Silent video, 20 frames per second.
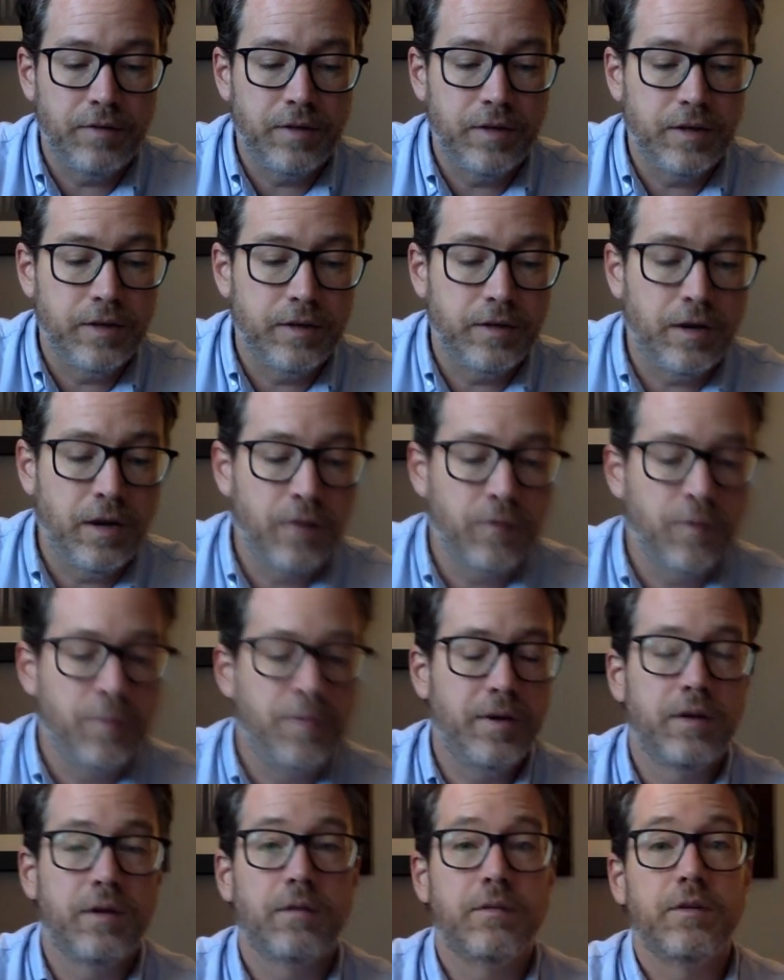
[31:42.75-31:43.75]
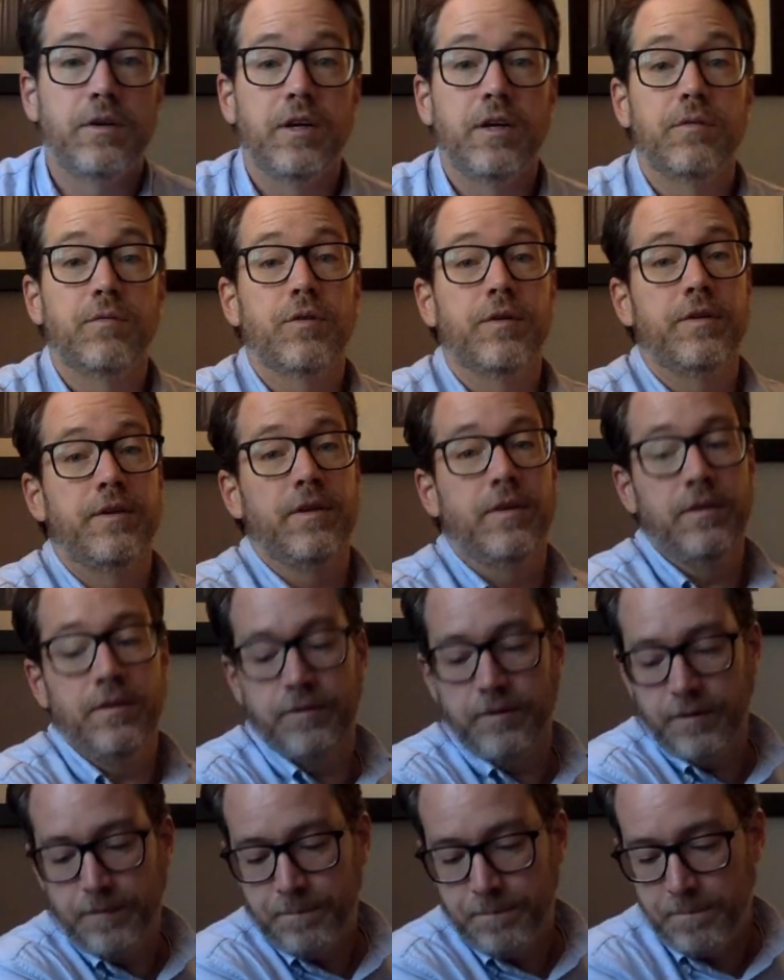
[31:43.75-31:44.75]
They did not repent of their evil
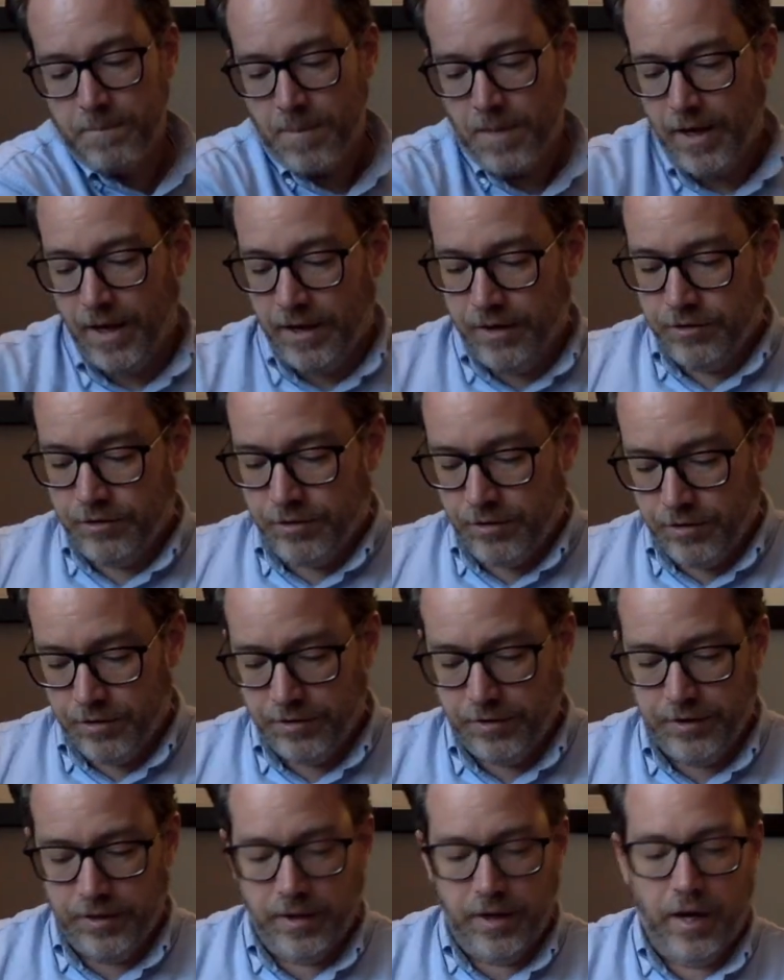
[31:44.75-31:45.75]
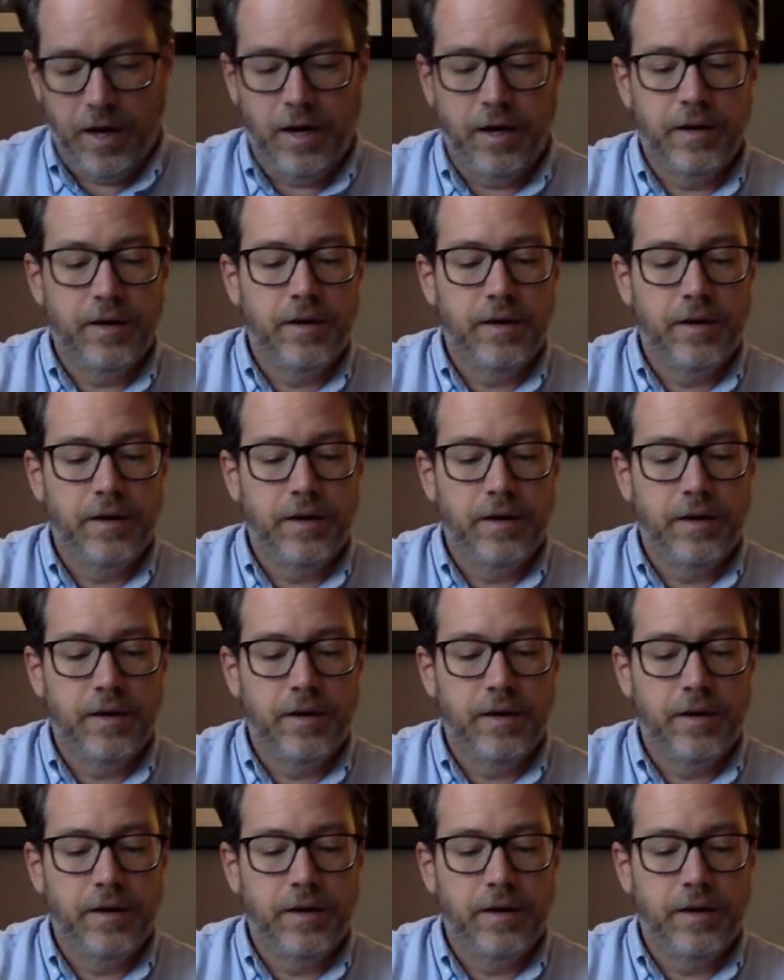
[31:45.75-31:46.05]
deeds and turn to God.